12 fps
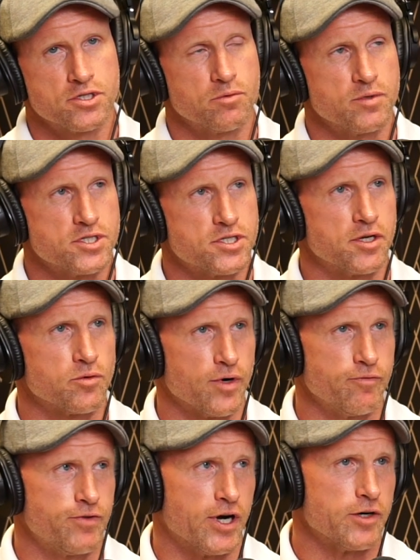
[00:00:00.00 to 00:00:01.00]
that we see
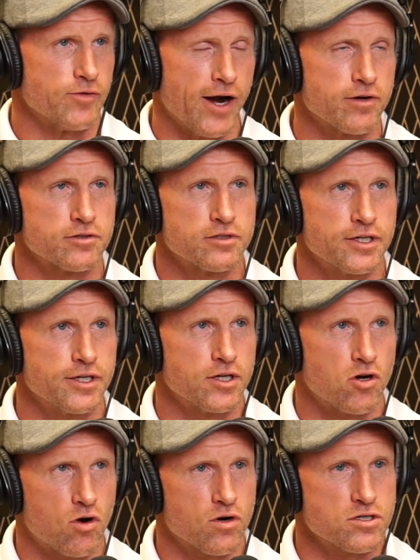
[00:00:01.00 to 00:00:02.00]
re- very regularly in
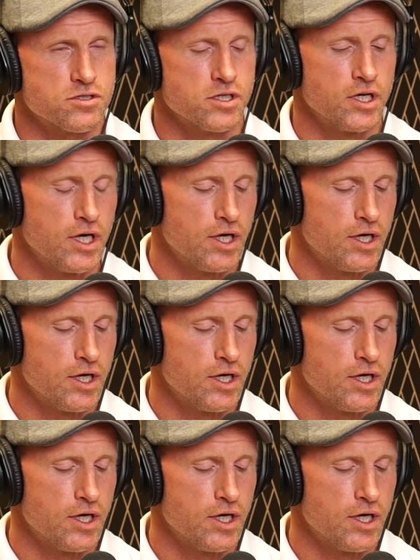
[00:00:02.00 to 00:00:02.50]
cars